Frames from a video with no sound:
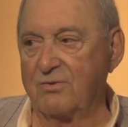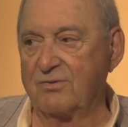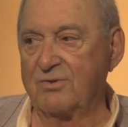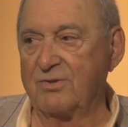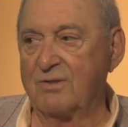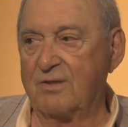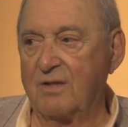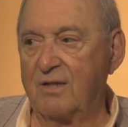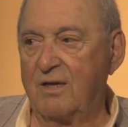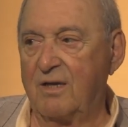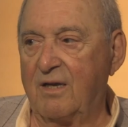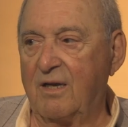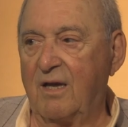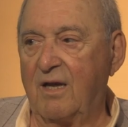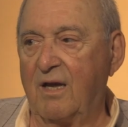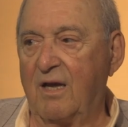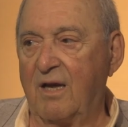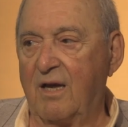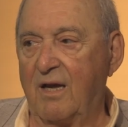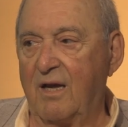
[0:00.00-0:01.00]
Okay.
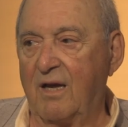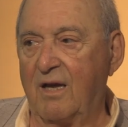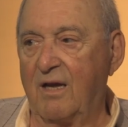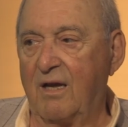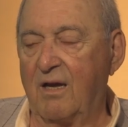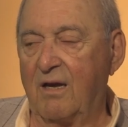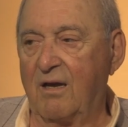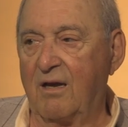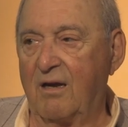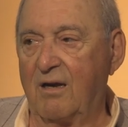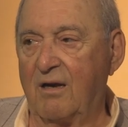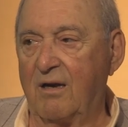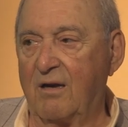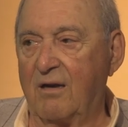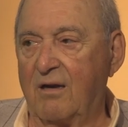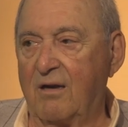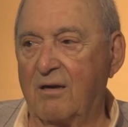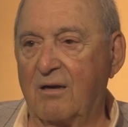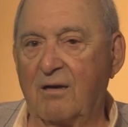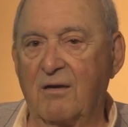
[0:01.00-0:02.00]
How much uh, time do we
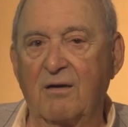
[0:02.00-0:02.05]
have